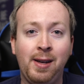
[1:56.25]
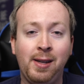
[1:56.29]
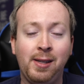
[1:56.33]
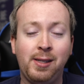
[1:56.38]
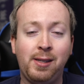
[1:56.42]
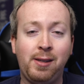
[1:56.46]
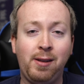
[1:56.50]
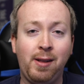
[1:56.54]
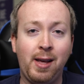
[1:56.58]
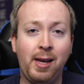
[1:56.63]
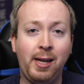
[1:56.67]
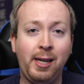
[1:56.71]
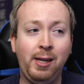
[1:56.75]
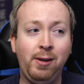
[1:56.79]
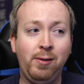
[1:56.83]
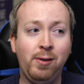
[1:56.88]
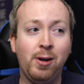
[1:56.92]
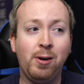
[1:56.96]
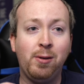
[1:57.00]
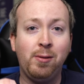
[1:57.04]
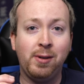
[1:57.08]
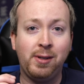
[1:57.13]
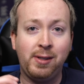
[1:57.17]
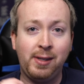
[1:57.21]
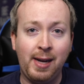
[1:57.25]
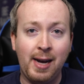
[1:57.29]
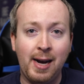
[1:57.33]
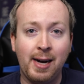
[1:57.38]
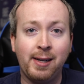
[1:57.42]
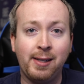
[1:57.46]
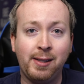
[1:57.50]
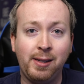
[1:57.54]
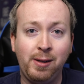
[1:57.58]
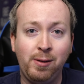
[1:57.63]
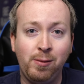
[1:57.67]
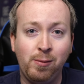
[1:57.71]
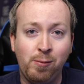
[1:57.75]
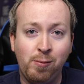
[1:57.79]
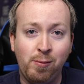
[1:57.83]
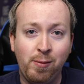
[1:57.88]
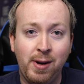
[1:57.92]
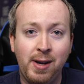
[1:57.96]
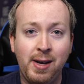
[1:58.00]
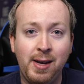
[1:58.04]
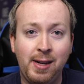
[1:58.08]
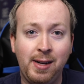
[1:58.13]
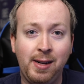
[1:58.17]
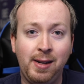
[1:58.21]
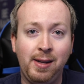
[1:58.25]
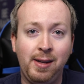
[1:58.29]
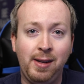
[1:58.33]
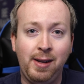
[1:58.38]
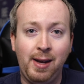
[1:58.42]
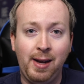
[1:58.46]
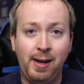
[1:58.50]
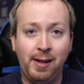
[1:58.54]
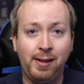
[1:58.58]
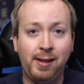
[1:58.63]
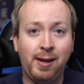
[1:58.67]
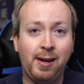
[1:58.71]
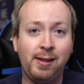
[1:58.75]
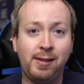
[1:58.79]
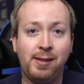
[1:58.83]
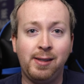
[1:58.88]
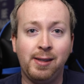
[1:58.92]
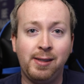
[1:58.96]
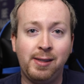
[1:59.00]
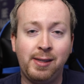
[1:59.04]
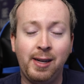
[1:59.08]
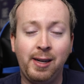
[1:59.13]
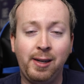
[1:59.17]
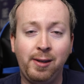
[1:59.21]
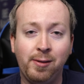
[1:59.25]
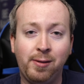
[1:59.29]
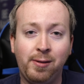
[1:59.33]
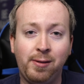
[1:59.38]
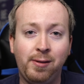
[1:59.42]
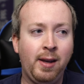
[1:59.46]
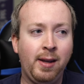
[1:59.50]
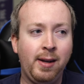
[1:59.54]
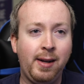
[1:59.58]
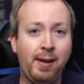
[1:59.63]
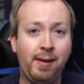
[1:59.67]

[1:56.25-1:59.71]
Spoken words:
so that you know exactly when it lost the signal.